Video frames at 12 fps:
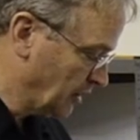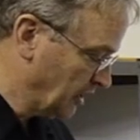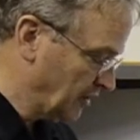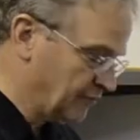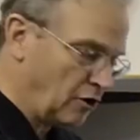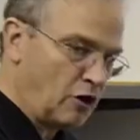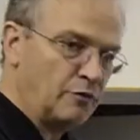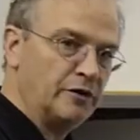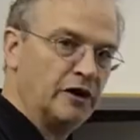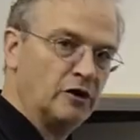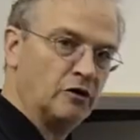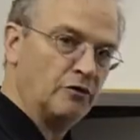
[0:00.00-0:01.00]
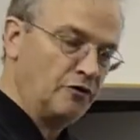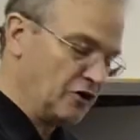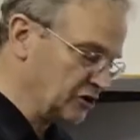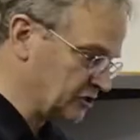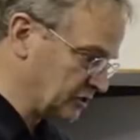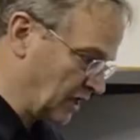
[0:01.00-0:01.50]
involved in here,
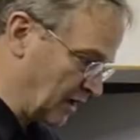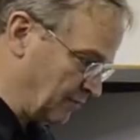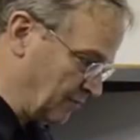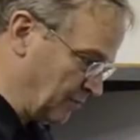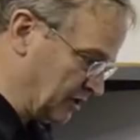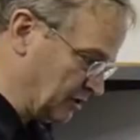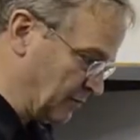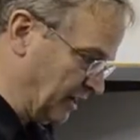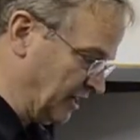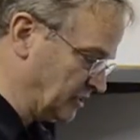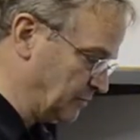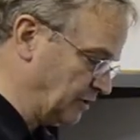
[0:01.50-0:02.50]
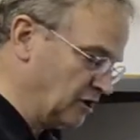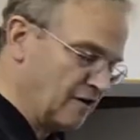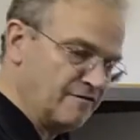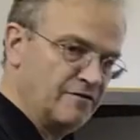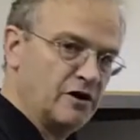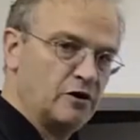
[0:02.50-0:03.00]
this type of measurement needs to be
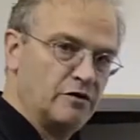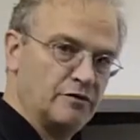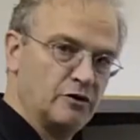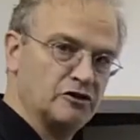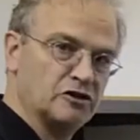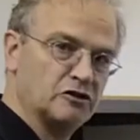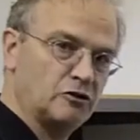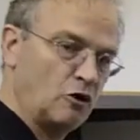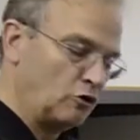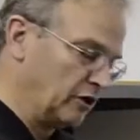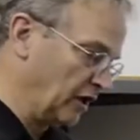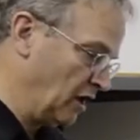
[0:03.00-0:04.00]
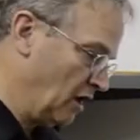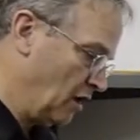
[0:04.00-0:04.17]
done very, very slowly,